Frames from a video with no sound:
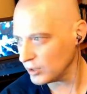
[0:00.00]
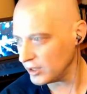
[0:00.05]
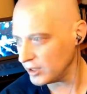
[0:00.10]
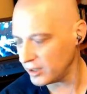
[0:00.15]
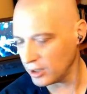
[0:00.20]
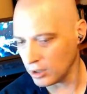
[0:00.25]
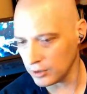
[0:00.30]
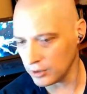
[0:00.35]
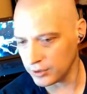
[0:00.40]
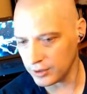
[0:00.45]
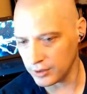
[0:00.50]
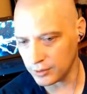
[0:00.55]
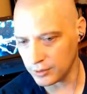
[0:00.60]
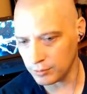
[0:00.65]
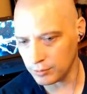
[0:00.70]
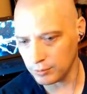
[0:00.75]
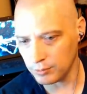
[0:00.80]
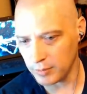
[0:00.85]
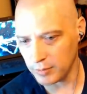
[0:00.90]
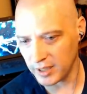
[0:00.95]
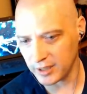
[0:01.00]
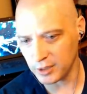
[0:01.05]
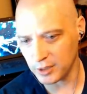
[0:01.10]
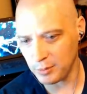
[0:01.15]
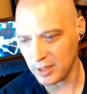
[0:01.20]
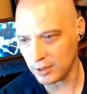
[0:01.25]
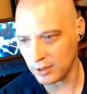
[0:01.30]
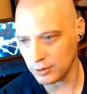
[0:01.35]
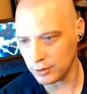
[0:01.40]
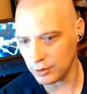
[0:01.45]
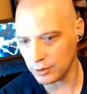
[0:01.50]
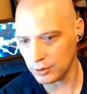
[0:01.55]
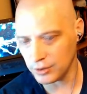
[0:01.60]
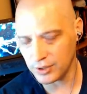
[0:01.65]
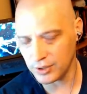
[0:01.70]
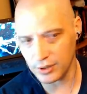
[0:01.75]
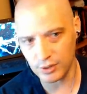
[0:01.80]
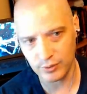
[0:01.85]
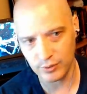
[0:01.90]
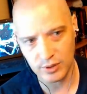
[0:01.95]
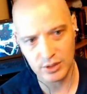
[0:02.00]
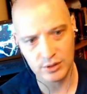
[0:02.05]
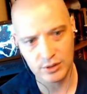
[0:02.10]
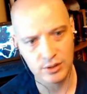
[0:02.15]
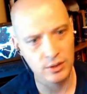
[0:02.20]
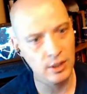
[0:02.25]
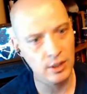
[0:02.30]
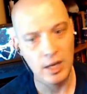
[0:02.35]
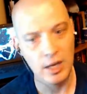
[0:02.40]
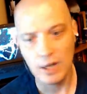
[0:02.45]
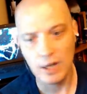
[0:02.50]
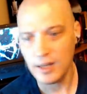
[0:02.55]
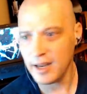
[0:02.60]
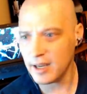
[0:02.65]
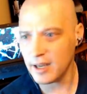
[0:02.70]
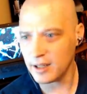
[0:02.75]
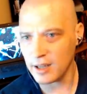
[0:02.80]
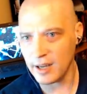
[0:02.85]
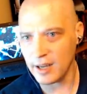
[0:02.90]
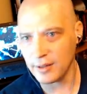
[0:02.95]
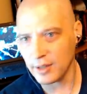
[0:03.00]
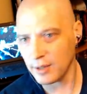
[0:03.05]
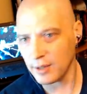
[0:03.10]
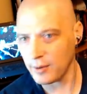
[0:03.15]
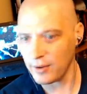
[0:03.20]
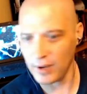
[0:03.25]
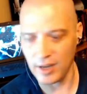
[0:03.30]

what he calls his package manager Sisyphus. Sisyphus. Yeah,